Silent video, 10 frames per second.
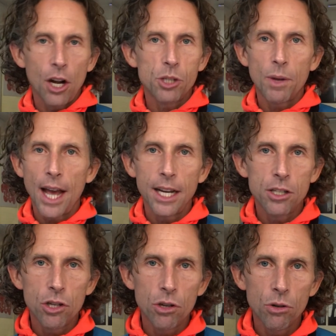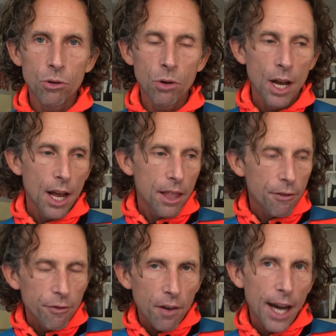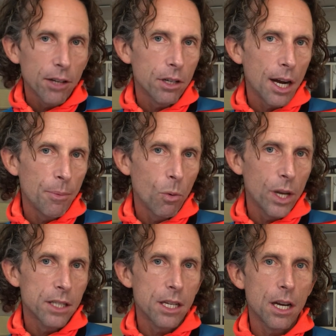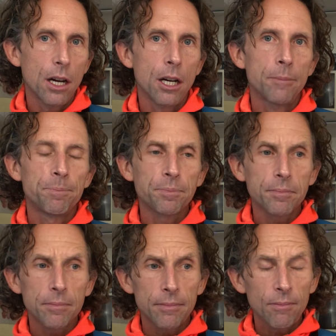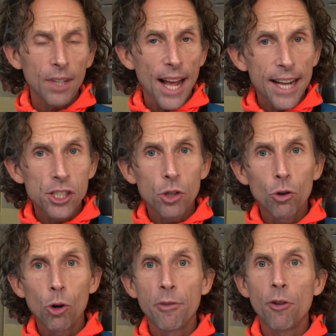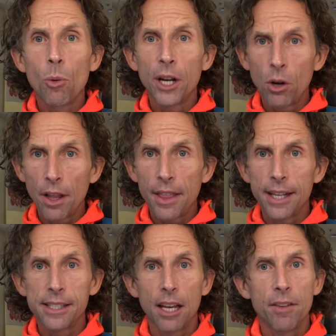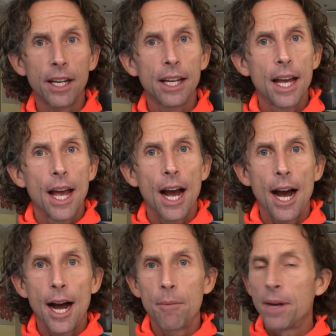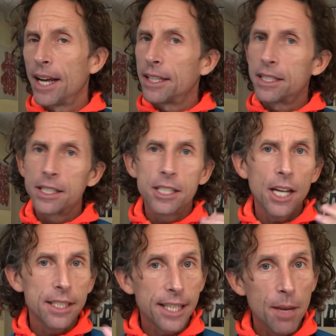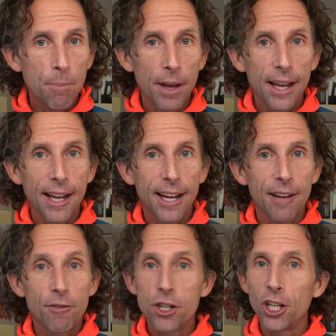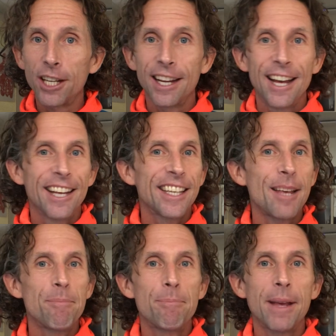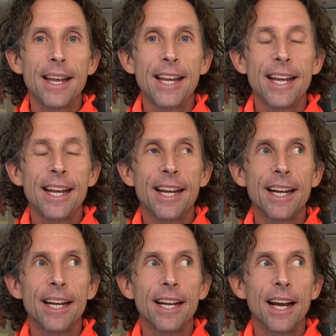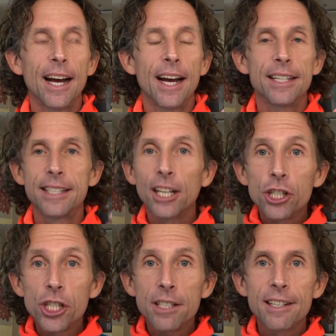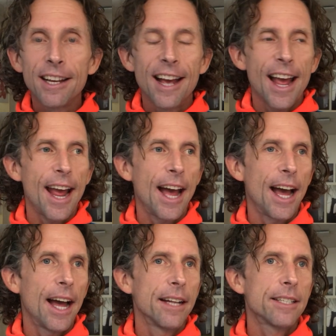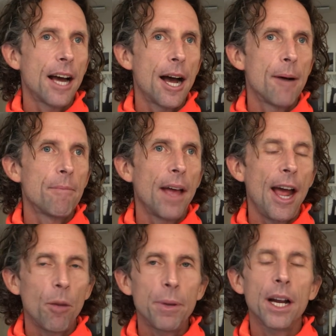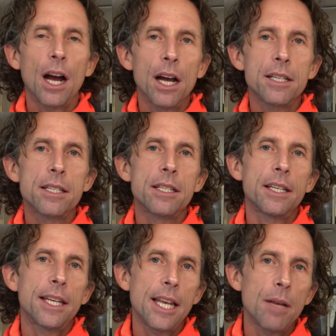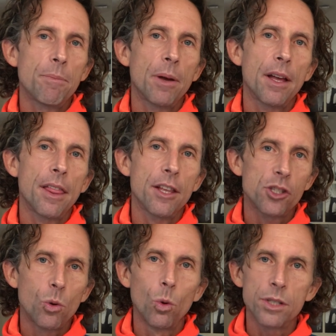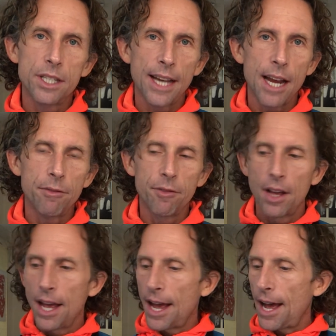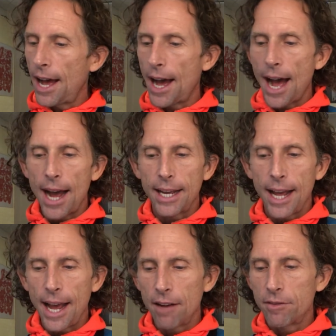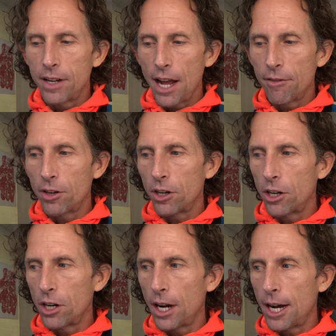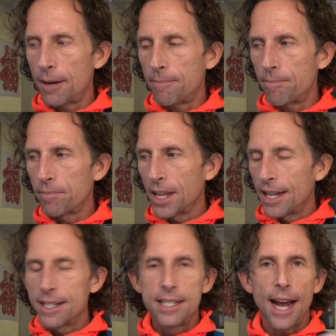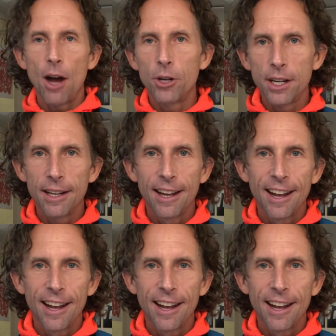we head into the final couple weeks here at school before we go into Thanksgiving, just keep being vigilant, keep being diligent, and helping us keep the school safe. I have never doubted